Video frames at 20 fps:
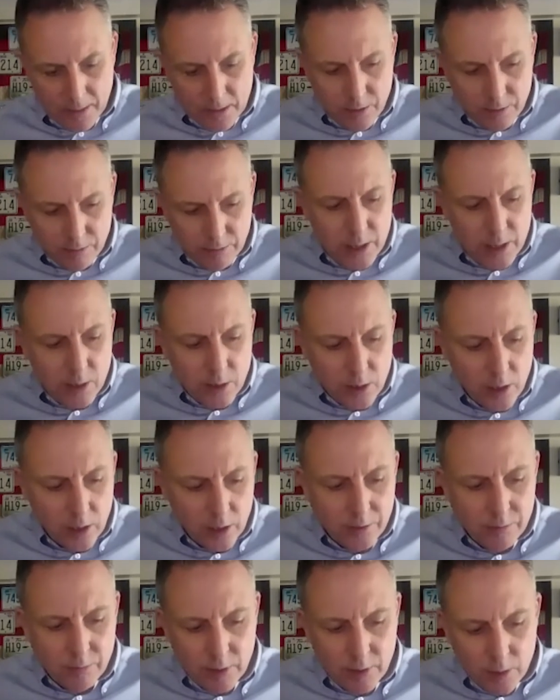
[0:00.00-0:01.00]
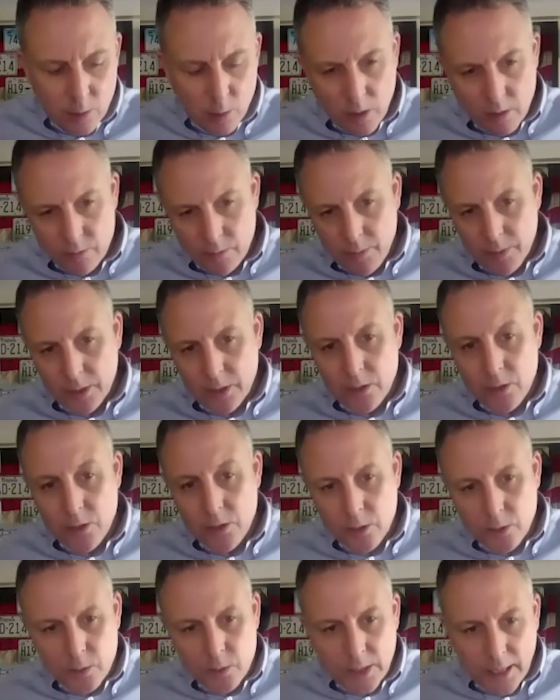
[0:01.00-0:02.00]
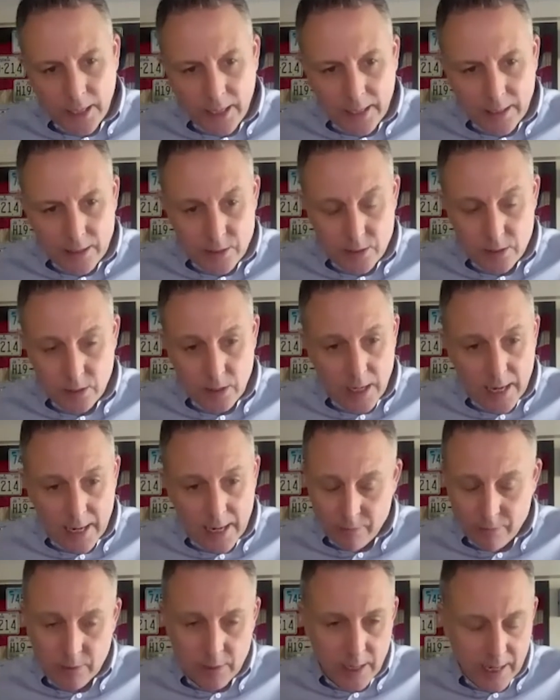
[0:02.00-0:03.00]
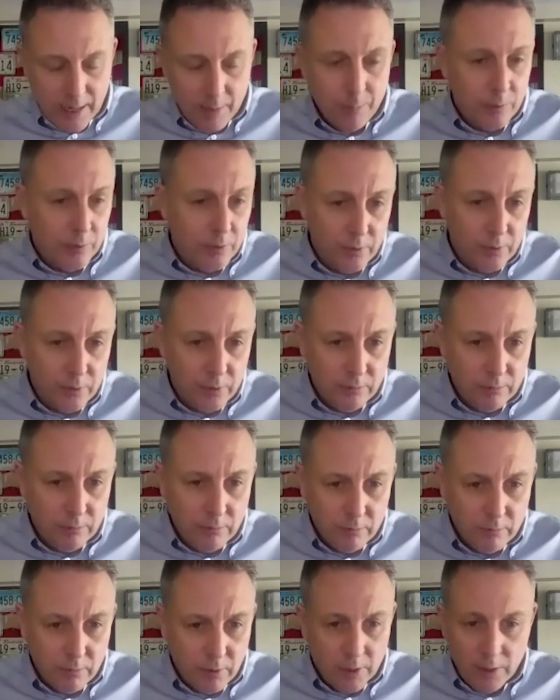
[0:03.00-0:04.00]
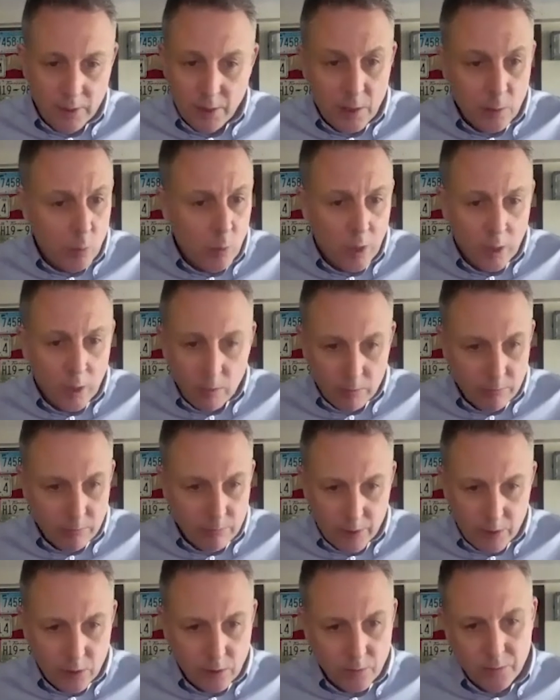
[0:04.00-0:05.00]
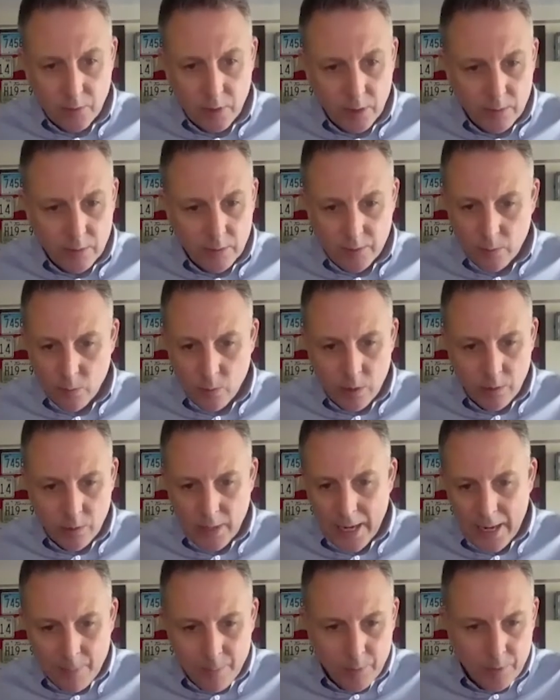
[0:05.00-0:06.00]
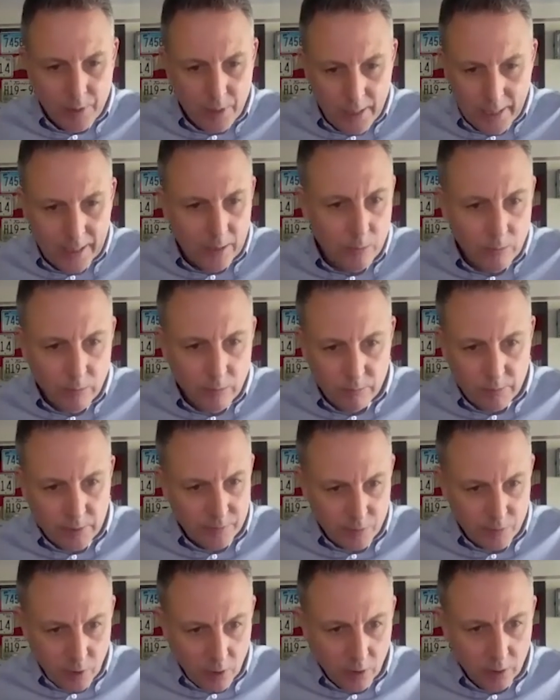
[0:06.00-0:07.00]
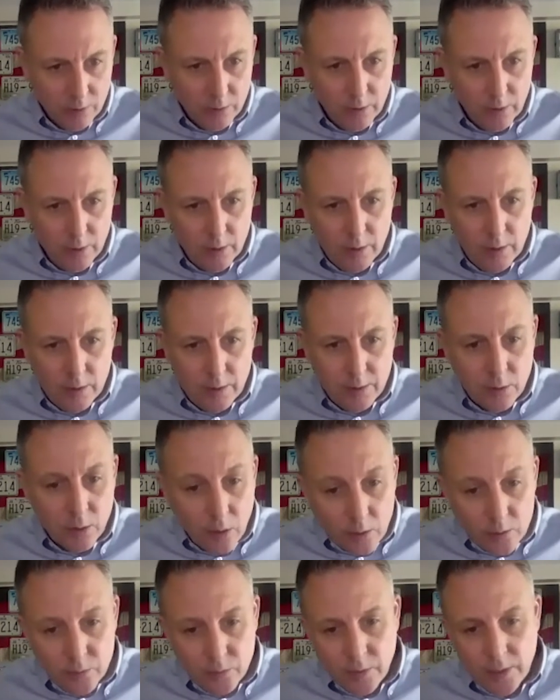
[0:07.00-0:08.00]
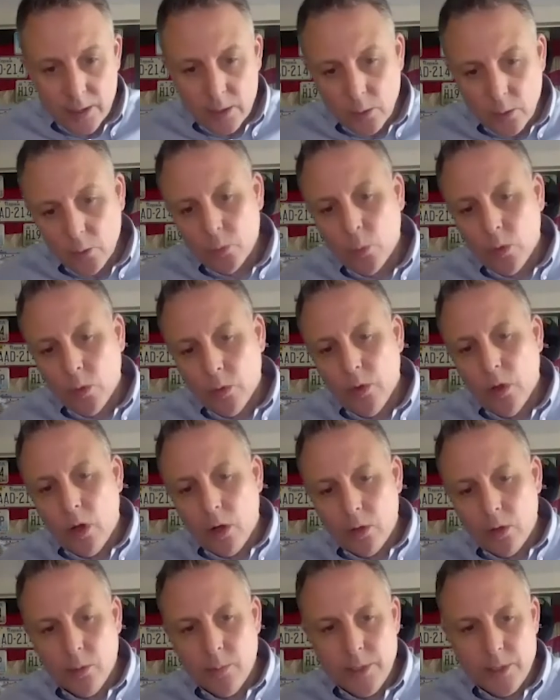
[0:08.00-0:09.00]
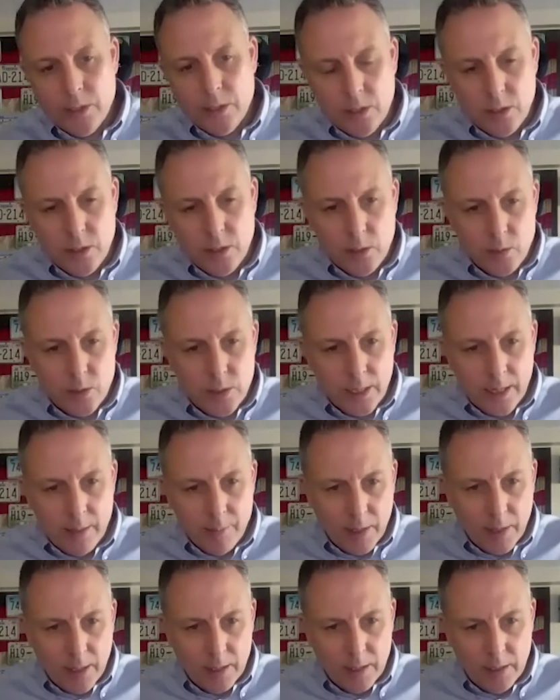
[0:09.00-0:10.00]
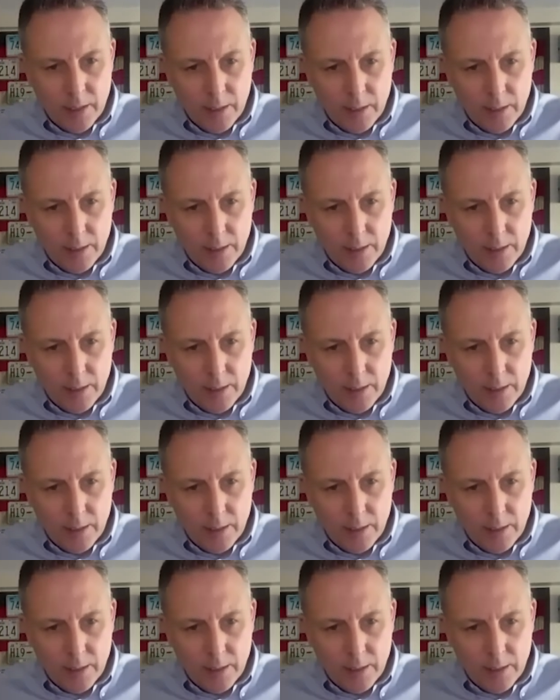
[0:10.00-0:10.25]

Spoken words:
750,000 new cars that haven't happened, and they won't recover. They won't happen now. They've gone. Those vehicles will not come into the used car market.